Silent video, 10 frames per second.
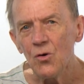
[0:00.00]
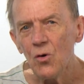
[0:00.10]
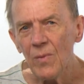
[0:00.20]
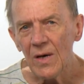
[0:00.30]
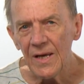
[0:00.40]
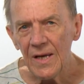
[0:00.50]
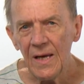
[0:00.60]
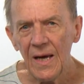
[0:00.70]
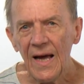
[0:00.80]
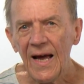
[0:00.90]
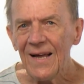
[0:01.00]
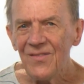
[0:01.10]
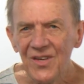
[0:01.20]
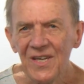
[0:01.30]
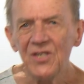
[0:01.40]
normally,
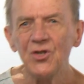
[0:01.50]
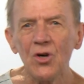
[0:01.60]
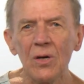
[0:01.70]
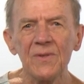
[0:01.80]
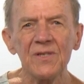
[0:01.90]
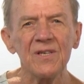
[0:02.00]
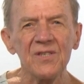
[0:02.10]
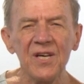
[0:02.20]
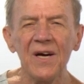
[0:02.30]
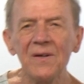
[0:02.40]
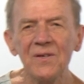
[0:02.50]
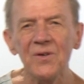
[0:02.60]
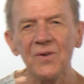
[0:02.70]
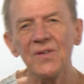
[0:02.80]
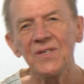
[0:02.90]
and their job is to tell
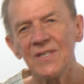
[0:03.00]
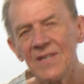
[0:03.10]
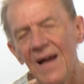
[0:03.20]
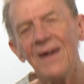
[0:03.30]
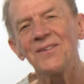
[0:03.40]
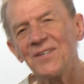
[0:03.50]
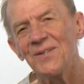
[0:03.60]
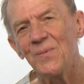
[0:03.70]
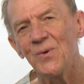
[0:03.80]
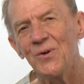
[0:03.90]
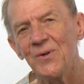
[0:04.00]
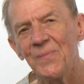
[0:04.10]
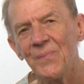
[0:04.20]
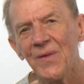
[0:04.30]
you the sounds in the word.